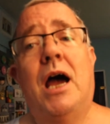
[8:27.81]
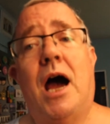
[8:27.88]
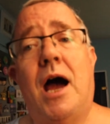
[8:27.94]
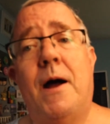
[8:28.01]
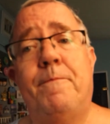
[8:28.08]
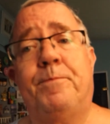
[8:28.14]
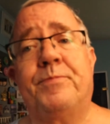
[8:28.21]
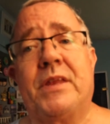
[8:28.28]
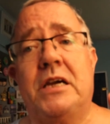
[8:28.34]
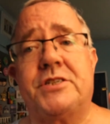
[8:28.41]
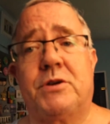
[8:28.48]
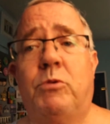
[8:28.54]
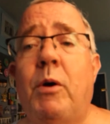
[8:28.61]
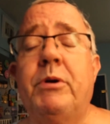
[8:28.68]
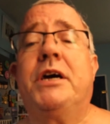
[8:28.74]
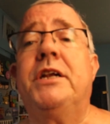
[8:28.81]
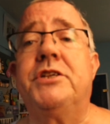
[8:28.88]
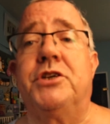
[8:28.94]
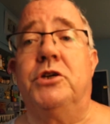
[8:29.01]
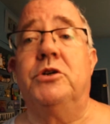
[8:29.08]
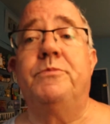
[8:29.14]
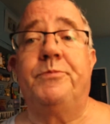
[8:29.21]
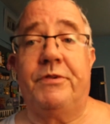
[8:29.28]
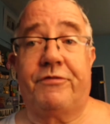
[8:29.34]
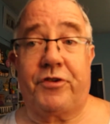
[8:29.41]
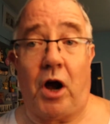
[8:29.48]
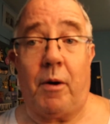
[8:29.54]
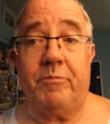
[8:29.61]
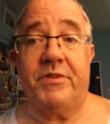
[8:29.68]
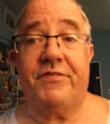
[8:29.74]
Um, so what we're going to do
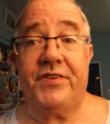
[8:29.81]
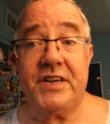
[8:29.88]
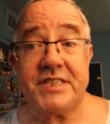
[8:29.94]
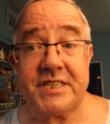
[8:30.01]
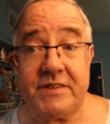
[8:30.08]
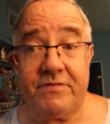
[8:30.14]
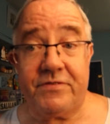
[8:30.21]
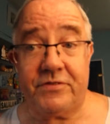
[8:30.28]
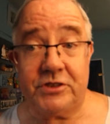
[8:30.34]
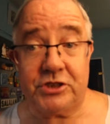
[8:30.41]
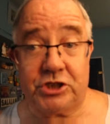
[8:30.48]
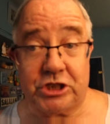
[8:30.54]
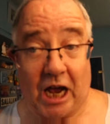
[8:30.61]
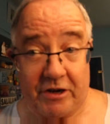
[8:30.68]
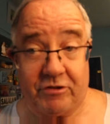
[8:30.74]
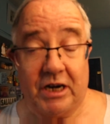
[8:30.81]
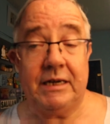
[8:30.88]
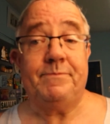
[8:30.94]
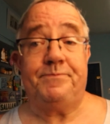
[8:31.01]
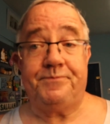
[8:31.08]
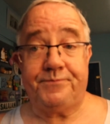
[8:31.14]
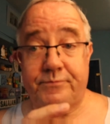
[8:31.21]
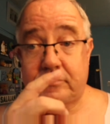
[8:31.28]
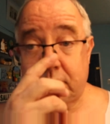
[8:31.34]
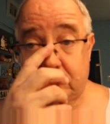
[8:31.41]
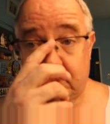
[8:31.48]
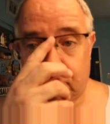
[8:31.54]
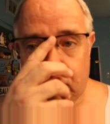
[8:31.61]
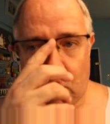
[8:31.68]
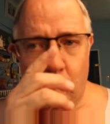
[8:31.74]
from the 1st of January,
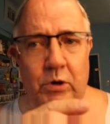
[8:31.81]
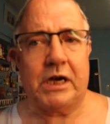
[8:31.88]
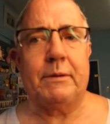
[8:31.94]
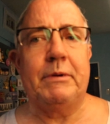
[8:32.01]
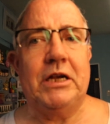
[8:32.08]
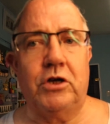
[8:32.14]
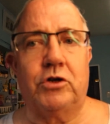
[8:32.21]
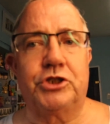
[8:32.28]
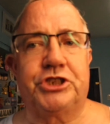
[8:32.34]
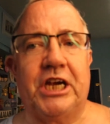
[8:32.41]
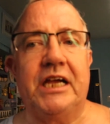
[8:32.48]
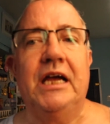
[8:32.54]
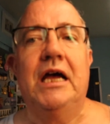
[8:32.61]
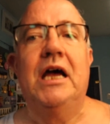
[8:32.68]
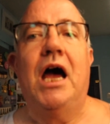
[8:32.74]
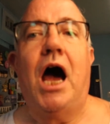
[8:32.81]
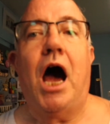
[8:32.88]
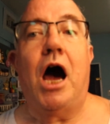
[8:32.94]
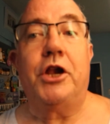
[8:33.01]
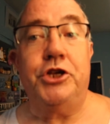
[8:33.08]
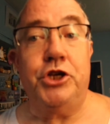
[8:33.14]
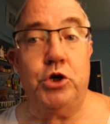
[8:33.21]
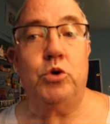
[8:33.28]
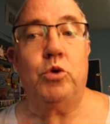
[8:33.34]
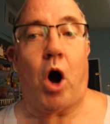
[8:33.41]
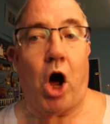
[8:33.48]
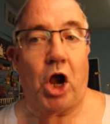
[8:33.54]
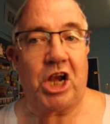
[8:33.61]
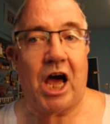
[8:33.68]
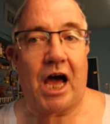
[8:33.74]
we're going to be launching a new
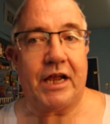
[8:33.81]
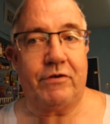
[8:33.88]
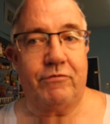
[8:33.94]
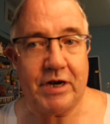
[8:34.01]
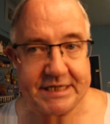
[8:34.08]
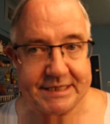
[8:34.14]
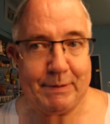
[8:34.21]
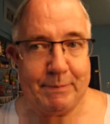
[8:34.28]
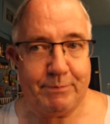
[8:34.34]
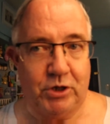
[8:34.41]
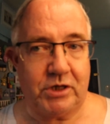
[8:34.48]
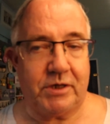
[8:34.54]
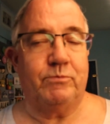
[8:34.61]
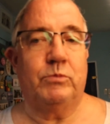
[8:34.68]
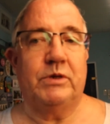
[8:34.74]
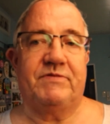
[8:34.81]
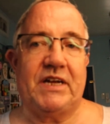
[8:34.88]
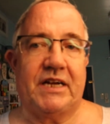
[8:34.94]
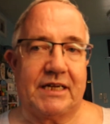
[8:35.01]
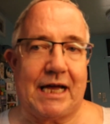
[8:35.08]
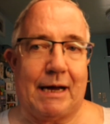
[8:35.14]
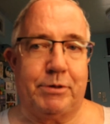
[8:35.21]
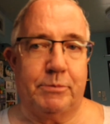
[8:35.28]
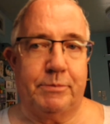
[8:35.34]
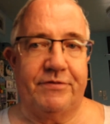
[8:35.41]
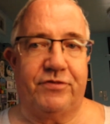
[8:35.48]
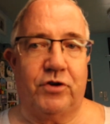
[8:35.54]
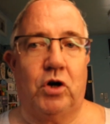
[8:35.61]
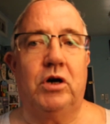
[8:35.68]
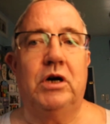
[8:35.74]
online recipe book. We've done a couple
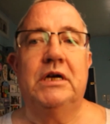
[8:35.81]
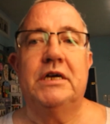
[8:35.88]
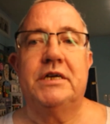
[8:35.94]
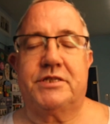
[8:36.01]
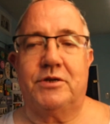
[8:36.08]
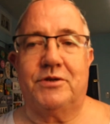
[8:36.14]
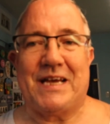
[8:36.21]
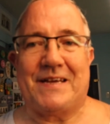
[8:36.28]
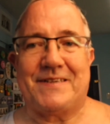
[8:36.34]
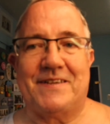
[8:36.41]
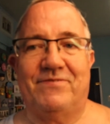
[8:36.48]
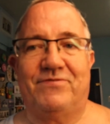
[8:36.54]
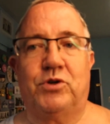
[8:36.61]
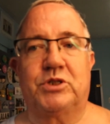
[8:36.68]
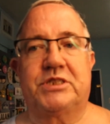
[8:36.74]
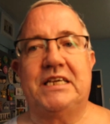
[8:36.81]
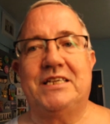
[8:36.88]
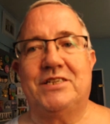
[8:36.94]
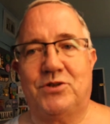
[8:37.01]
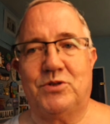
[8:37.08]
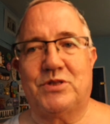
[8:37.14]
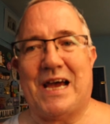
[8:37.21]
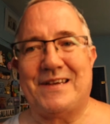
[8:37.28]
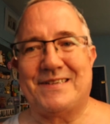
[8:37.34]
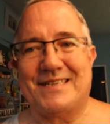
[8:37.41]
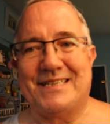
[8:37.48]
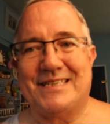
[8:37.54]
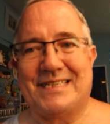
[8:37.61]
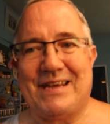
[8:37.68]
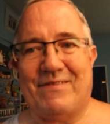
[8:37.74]
before, 2014,
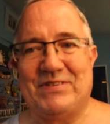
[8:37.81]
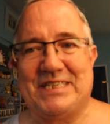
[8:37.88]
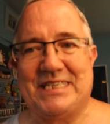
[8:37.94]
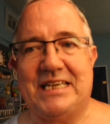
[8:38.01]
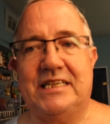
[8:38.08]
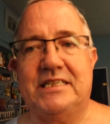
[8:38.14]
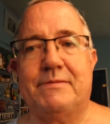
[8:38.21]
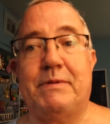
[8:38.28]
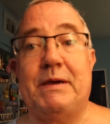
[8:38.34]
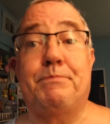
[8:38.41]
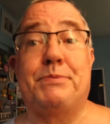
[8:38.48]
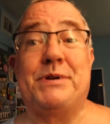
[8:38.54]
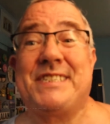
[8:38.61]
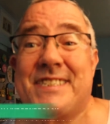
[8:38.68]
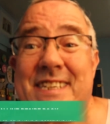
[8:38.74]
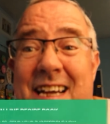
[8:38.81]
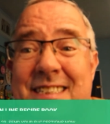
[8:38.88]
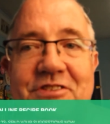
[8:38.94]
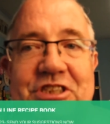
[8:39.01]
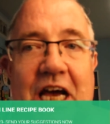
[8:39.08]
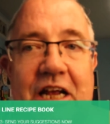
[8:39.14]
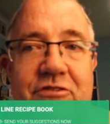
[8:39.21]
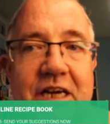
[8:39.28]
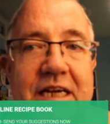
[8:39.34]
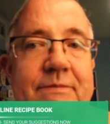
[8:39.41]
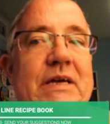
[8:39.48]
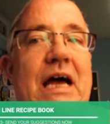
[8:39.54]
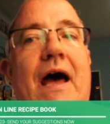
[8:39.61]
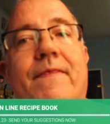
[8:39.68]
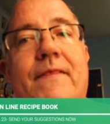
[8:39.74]
2017 to be precise, January,
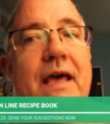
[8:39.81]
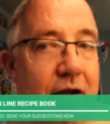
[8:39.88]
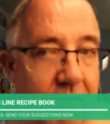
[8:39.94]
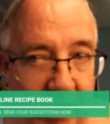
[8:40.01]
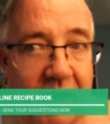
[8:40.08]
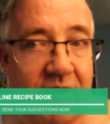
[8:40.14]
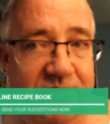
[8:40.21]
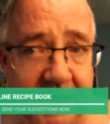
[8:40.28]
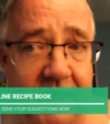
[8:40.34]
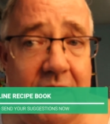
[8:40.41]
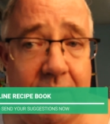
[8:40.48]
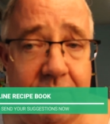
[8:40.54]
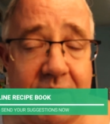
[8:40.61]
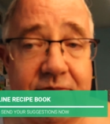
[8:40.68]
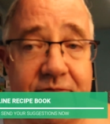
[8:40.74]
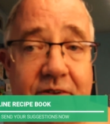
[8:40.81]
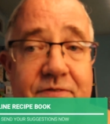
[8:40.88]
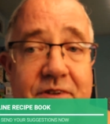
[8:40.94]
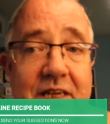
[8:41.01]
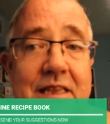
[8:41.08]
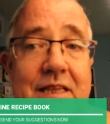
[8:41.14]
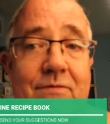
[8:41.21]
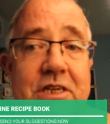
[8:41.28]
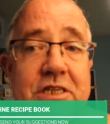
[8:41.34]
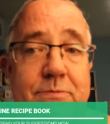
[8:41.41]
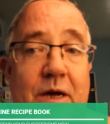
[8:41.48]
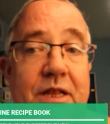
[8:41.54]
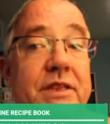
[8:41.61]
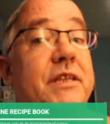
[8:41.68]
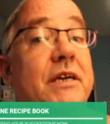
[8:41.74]
and thereafter every 15th of each
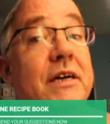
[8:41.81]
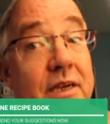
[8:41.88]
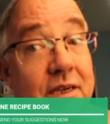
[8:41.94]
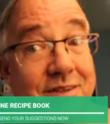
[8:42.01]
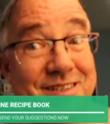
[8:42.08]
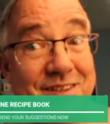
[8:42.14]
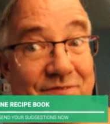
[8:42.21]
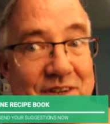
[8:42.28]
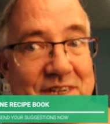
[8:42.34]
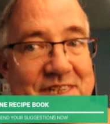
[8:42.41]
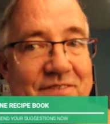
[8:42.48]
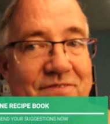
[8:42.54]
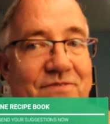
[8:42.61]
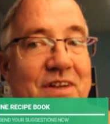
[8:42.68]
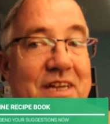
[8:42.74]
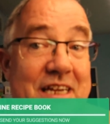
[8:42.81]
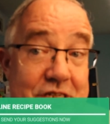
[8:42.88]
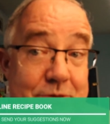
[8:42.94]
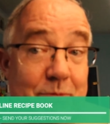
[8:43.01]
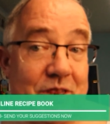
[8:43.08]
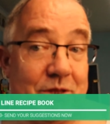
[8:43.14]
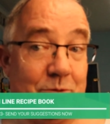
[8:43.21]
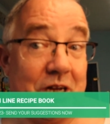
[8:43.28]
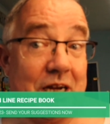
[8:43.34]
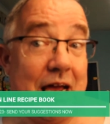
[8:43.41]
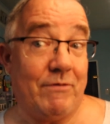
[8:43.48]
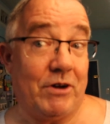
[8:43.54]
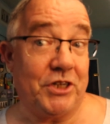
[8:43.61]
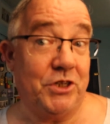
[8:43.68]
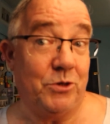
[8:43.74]
month, because the first of each month we're going to
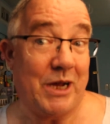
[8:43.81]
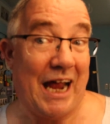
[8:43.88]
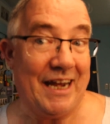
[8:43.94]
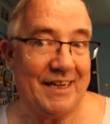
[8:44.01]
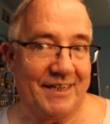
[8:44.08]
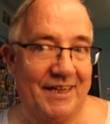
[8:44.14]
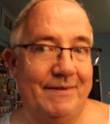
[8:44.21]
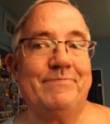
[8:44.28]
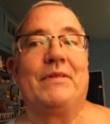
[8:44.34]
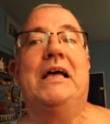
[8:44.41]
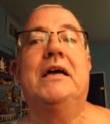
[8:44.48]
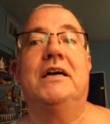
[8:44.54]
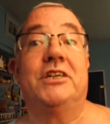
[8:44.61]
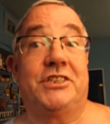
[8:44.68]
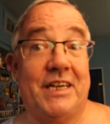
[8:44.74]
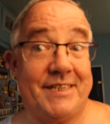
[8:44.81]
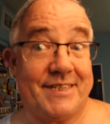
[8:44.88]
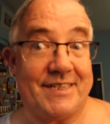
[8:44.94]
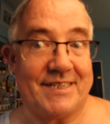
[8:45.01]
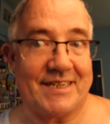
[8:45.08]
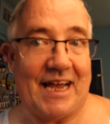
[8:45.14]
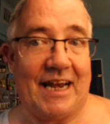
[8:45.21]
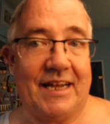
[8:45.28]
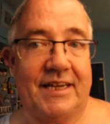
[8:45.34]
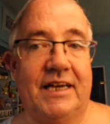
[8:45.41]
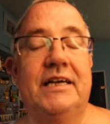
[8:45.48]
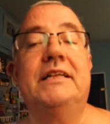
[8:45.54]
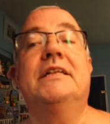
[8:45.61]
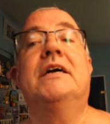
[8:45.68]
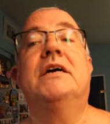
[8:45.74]
have our new calendar, Chester's
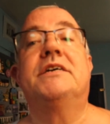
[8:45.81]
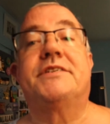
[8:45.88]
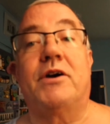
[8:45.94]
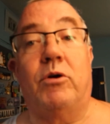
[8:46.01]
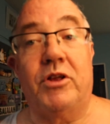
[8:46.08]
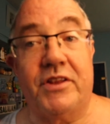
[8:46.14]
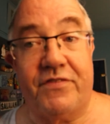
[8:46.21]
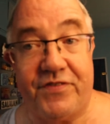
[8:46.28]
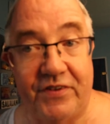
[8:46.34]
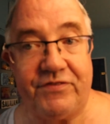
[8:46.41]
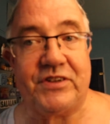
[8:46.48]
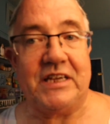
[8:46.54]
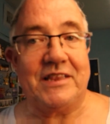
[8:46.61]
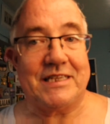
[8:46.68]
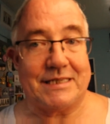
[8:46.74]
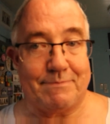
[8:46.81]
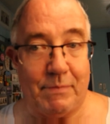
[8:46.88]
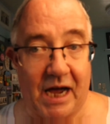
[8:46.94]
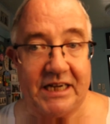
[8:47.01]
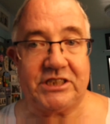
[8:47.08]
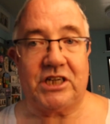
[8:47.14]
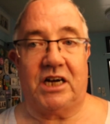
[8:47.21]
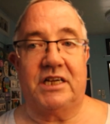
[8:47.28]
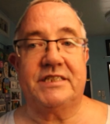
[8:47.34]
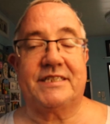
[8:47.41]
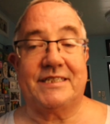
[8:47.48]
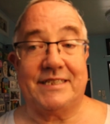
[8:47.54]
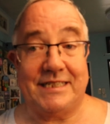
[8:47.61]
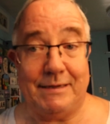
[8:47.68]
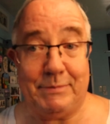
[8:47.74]
calendar. So on the 15th is my
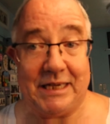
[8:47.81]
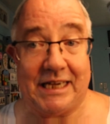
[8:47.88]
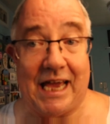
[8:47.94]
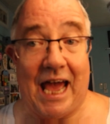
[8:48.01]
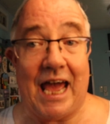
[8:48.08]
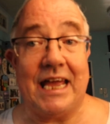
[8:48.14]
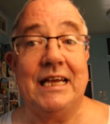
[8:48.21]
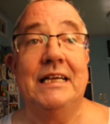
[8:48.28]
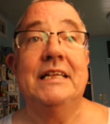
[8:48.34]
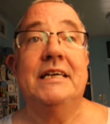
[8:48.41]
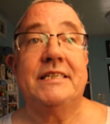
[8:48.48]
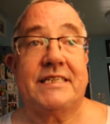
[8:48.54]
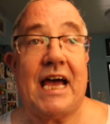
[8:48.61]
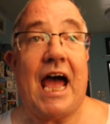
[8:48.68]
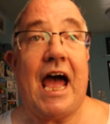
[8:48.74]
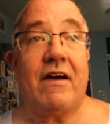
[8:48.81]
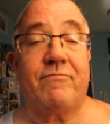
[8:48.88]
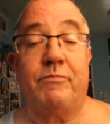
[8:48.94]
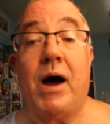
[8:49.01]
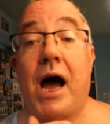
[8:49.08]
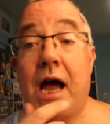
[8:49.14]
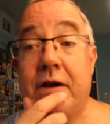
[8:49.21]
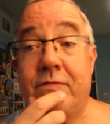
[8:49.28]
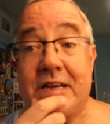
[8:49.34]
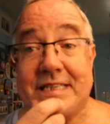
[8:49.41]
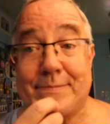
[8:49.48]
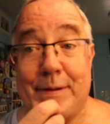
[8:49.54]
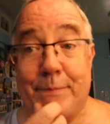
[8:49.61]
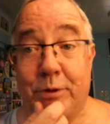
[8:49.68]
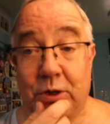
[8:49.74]
chance, TBK, to have my
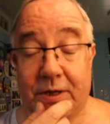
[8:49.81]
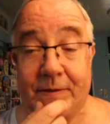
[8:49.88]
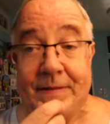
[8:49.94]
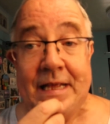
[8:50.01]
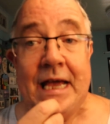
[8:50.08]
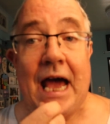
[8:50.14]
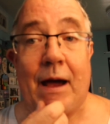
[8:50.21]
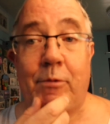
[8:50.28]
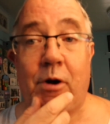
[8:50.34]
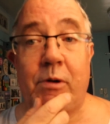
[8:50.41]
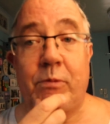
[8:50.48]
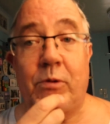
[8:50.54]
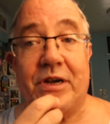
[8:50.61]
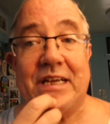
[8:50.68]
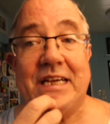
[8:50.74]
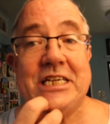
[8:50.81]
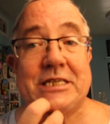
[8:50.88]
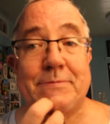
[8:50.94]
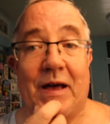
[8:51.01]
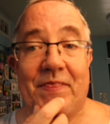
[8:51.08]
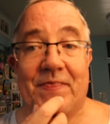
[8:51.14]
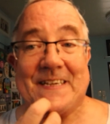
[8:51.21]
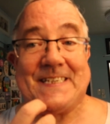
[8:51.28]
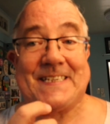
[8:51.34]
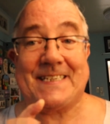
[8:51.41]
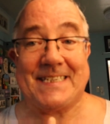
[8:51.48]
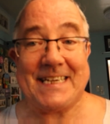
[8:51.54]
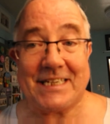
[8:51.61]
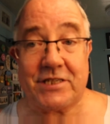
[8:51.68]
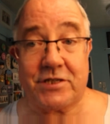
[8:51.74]
recipe book. And what we want each month is
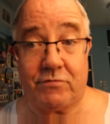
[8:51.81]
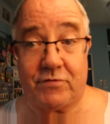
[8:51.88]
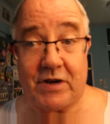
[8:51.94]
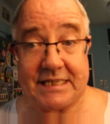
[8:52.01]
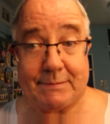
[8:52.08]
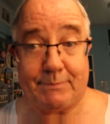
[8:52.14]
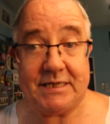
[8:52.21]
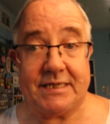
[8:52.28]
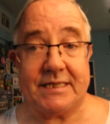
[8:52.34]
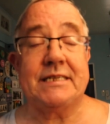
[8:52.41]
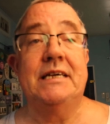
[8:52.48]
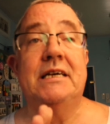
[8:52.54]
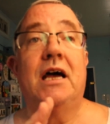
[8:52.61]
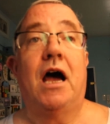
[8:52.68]
six recipes,